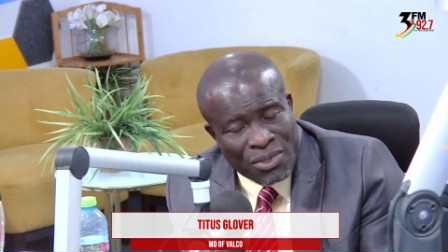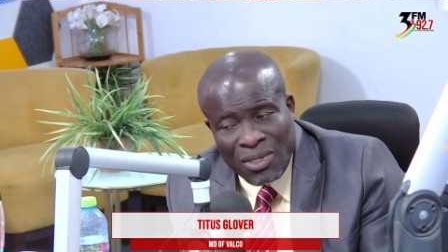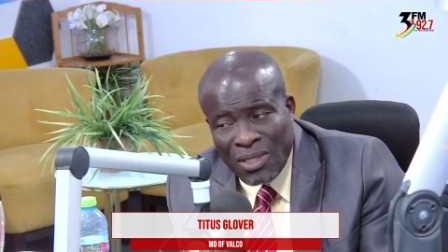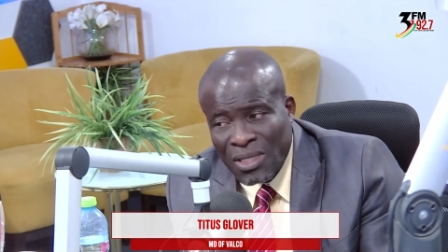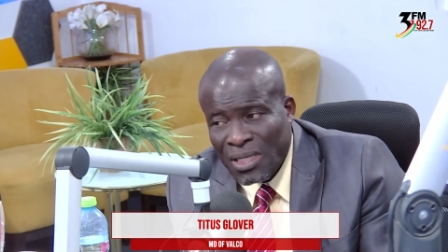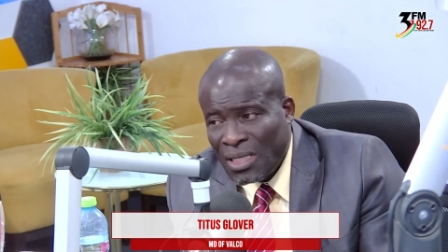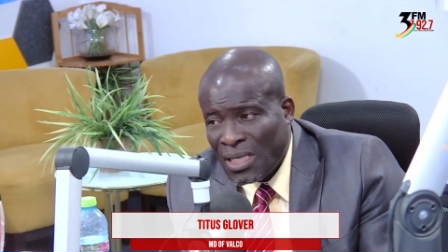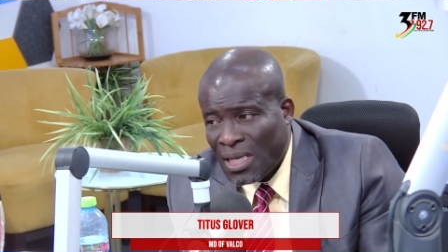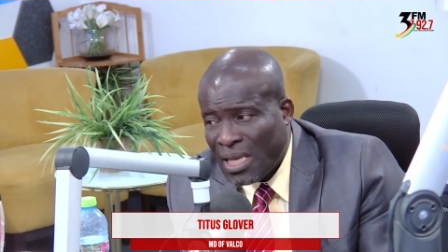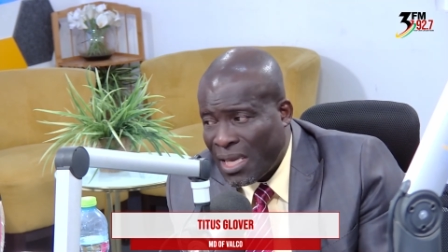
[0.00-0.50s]

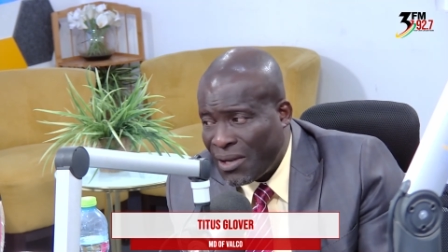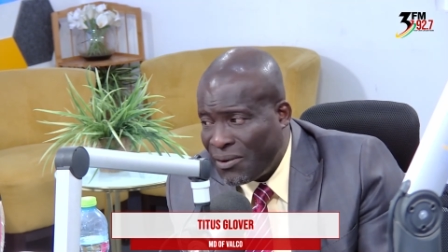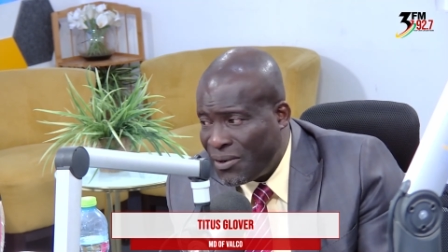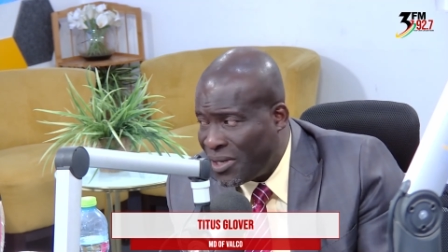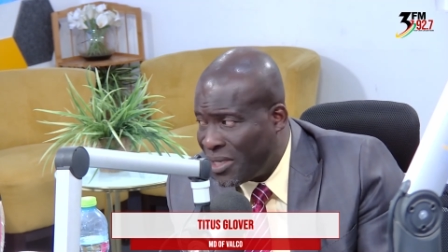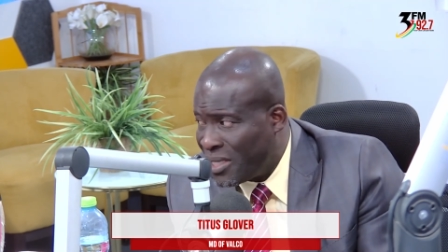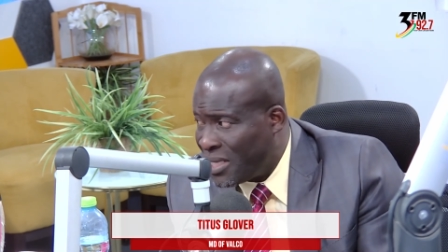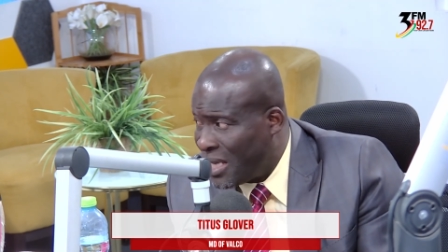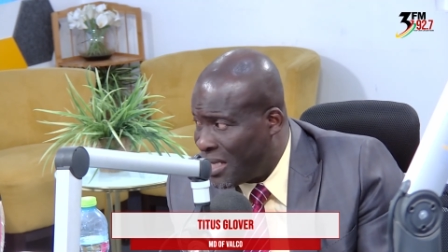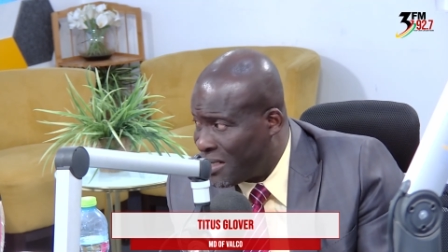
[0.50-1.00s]
Mm.
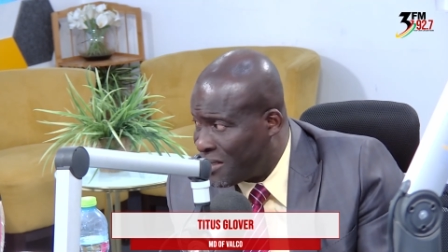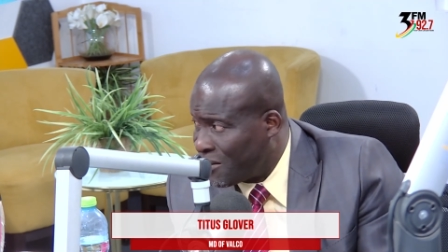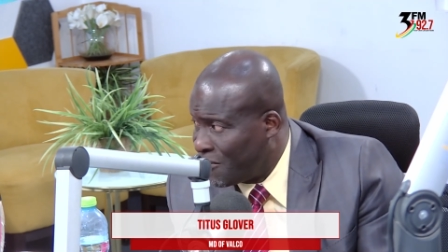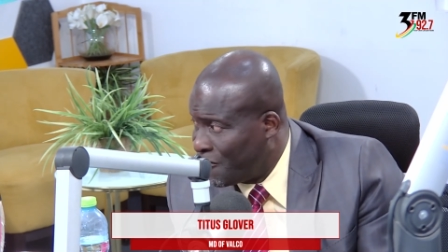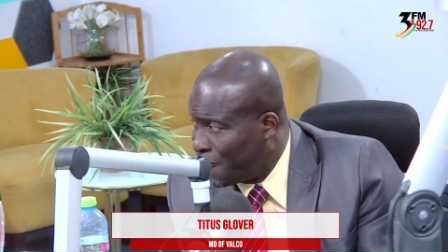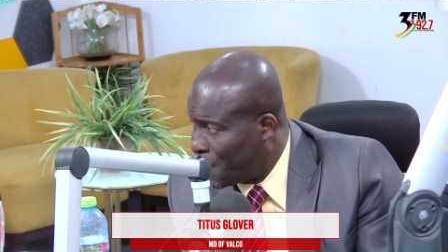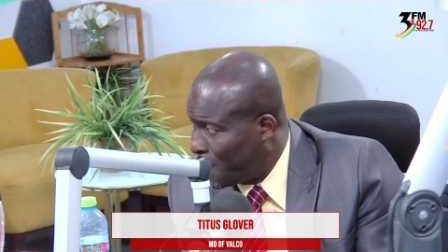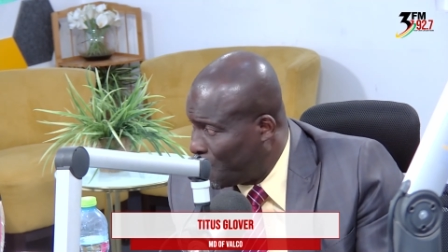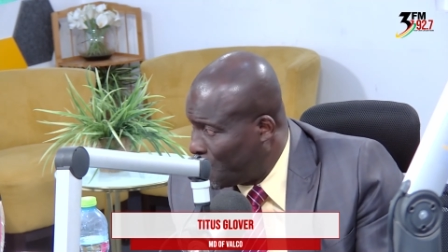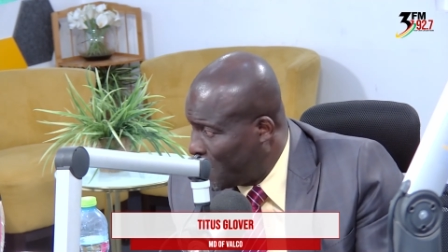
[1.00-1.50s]
Currently there are
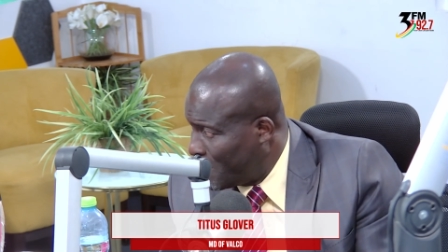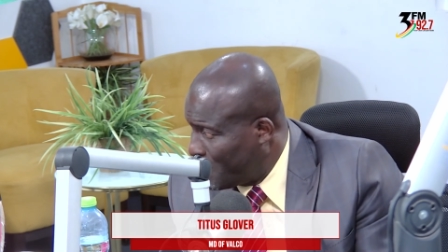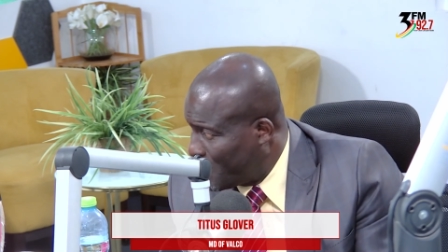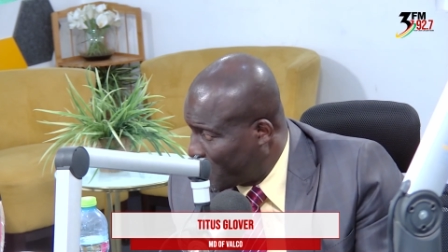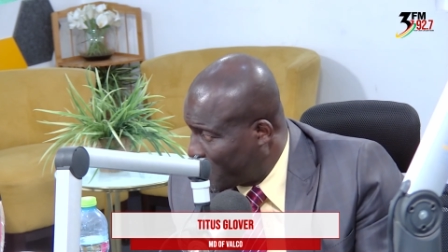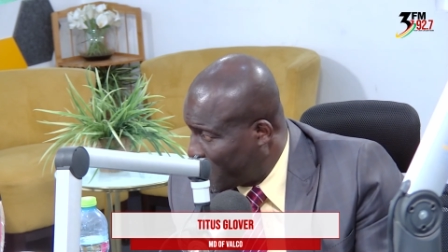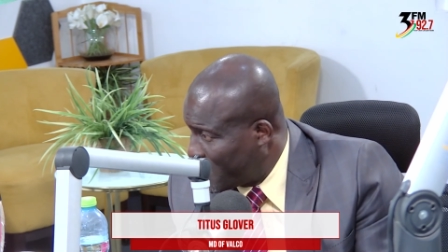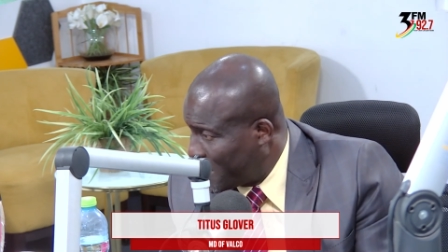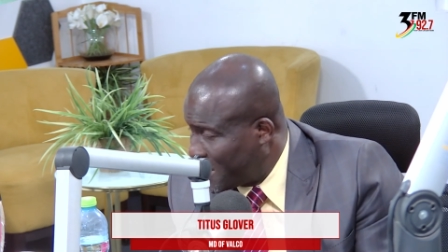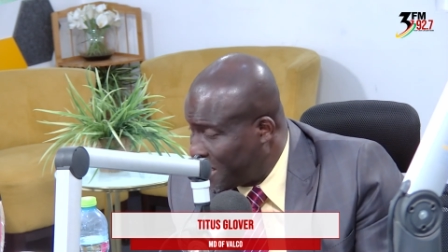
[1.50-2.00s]
some few
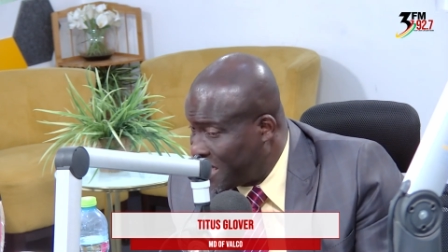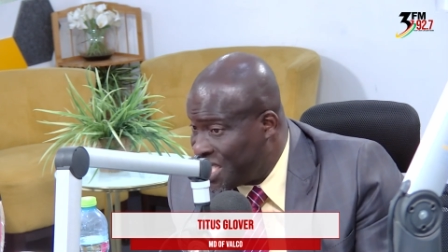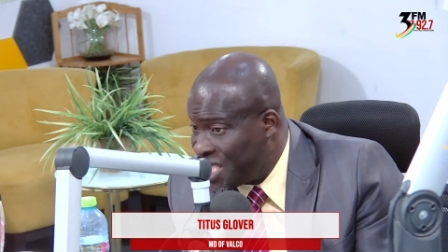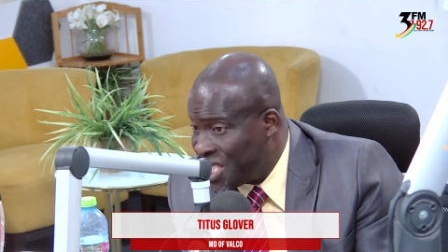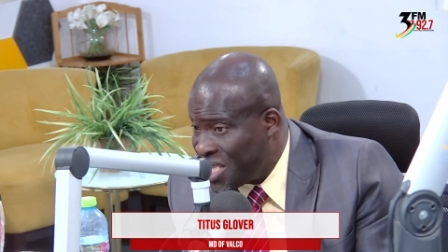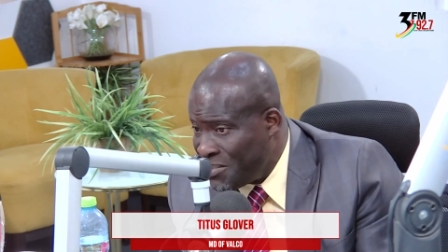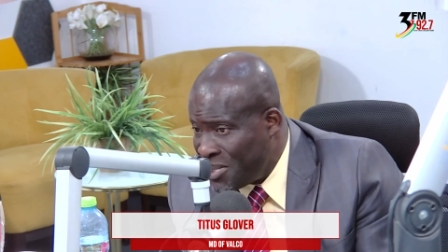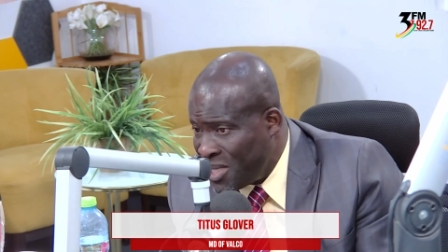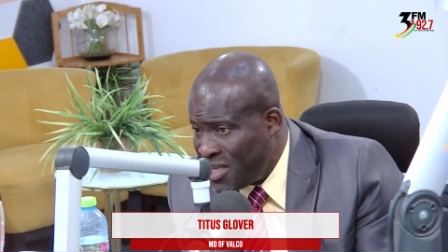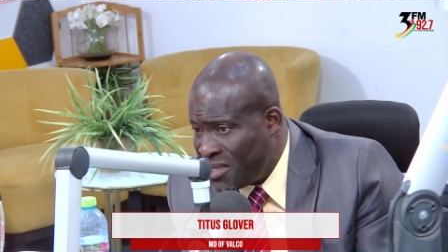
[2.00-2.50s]
deposits in
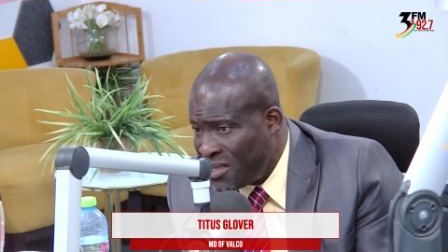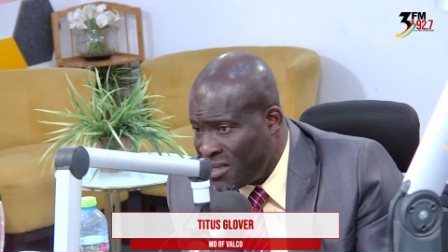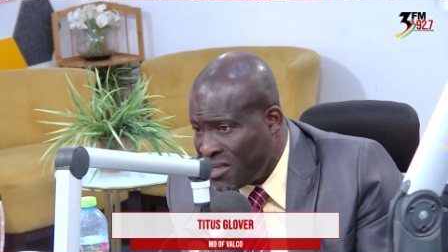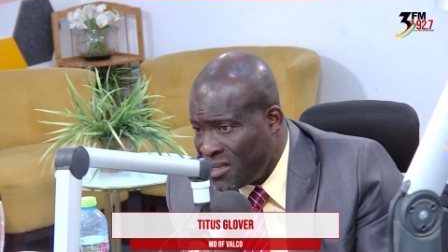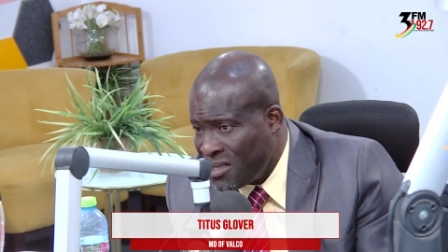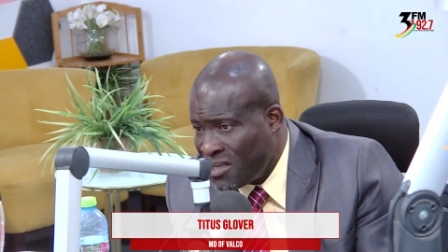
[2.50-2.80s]
Kyebi